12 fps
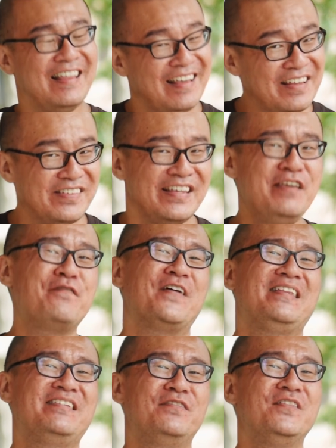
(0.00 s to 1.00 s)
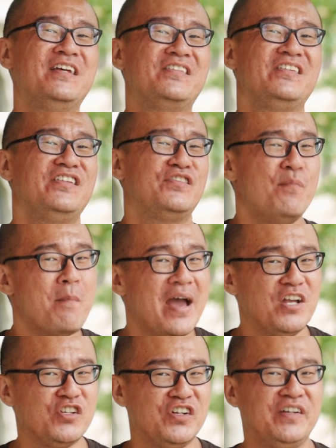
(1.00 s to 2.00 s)
this effectiveness is
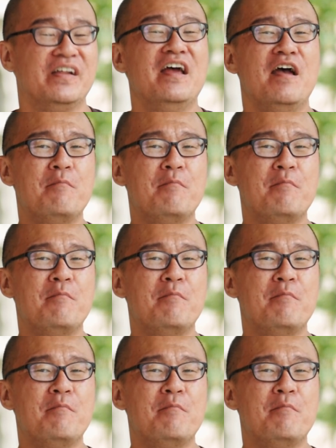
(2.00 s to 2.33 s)
measured